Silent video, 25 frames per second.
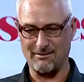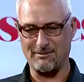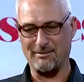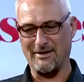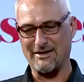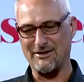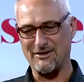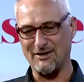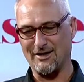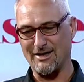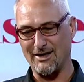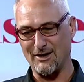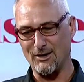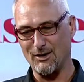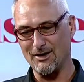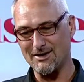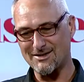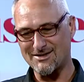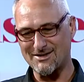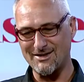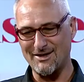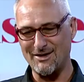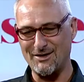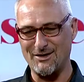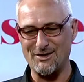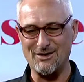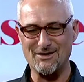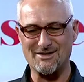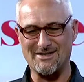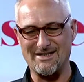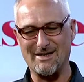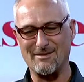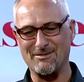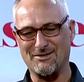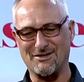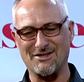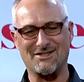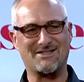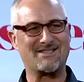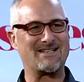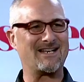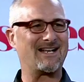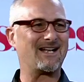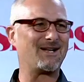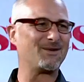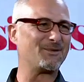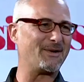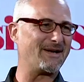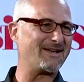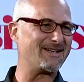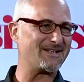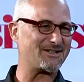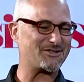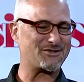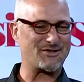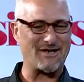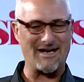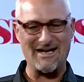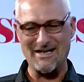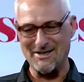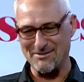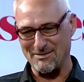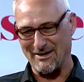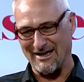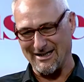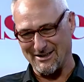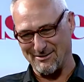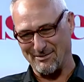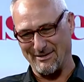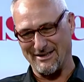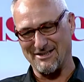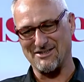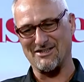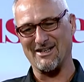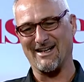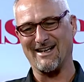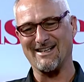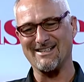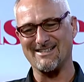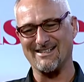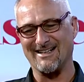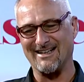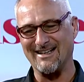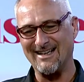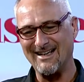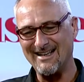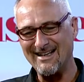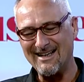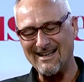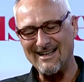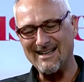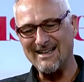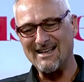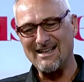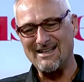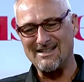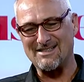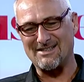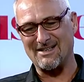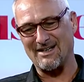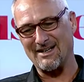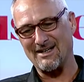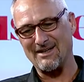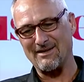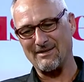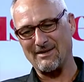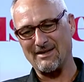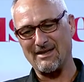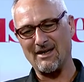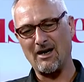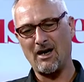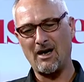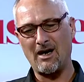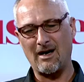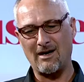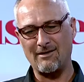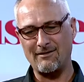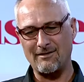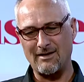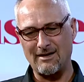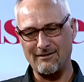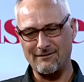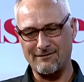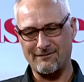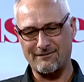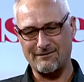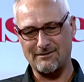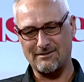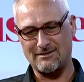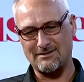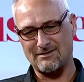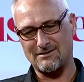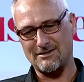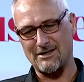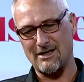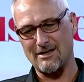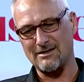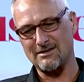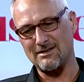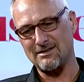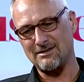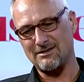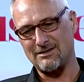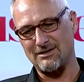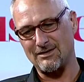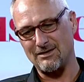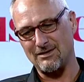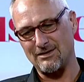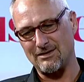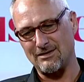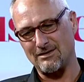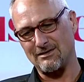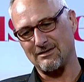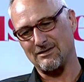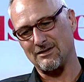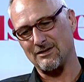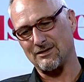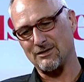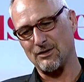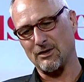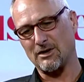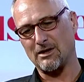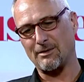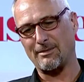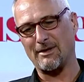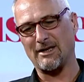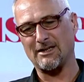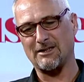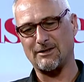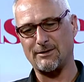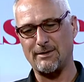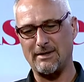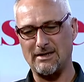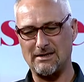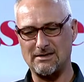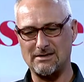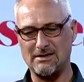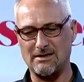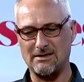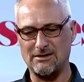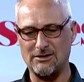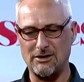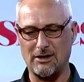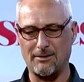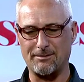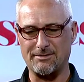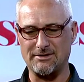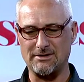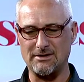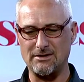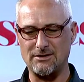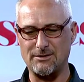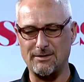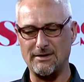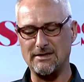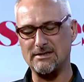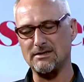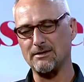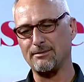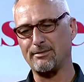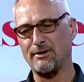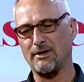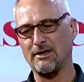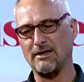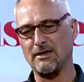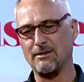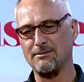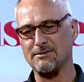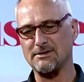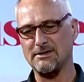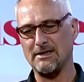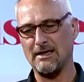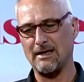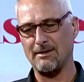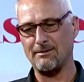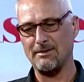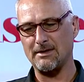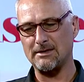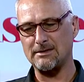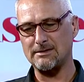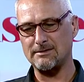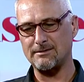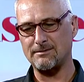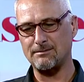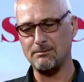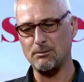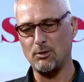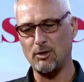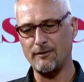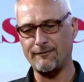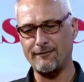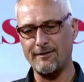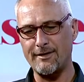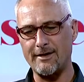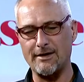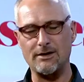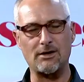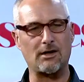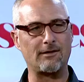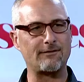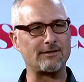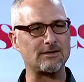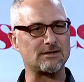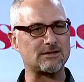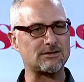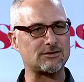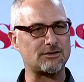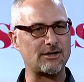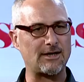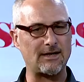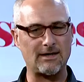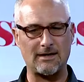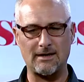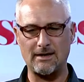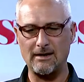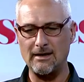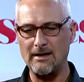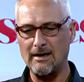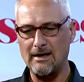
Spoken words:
but you can also use them to tell when a trend might be changing. So, yeah, I've chosen to talk about tweezer tops and tweezer bottoms. It's more for the novice trader.